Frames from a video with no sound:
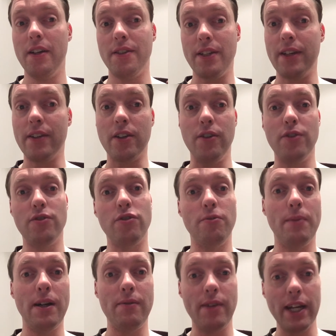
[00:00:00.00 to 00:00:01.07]
Same goes for all
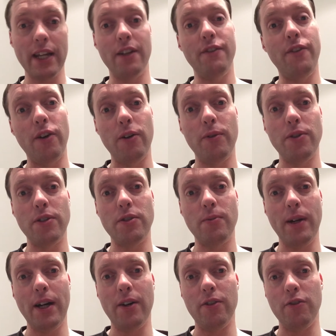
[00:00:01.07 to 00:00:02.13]
my regular followers as
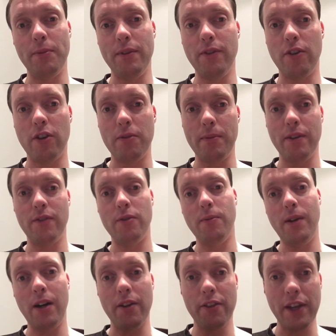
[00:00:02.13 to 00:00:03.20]
well, who've been following me for a
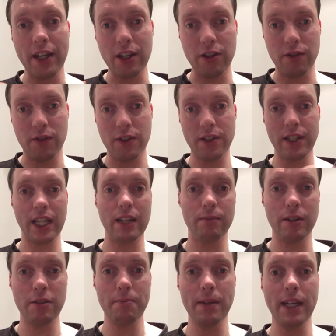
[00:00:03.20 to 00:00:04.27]
while. Thank you for sticking
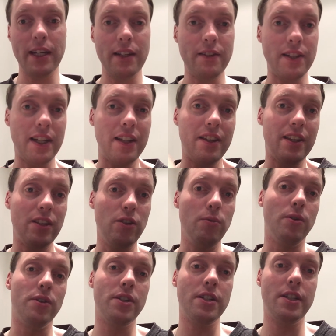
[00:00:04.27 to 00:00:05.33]
with me, and if there's anything you
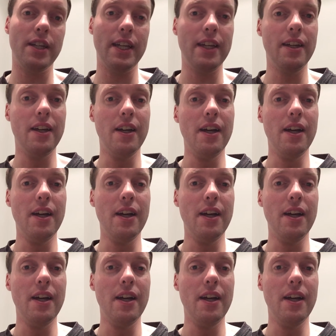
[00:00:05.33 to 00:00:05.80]
want to see,